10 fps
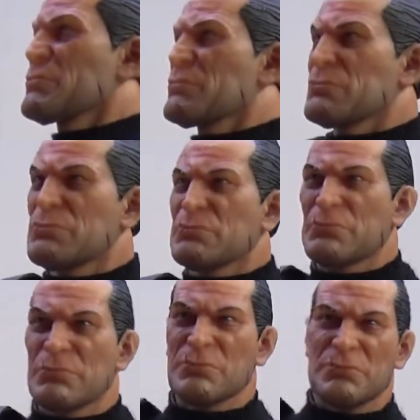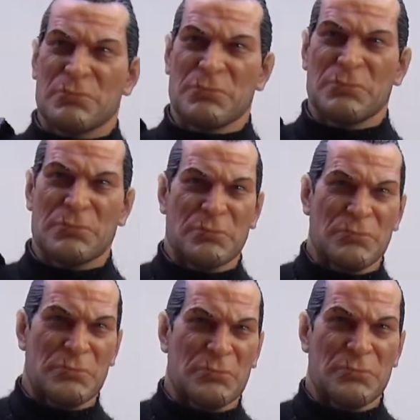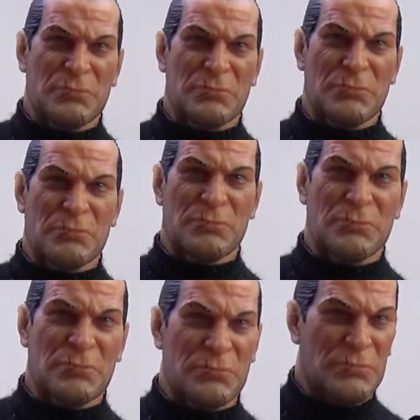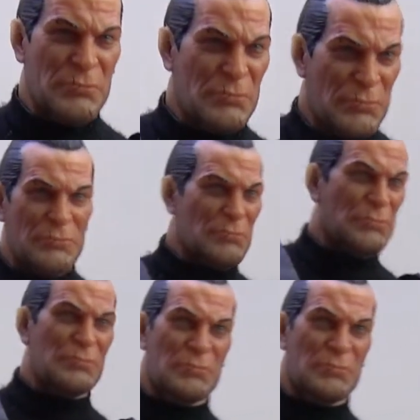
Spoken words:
He looks like he could take someone out. It's not too tough for him.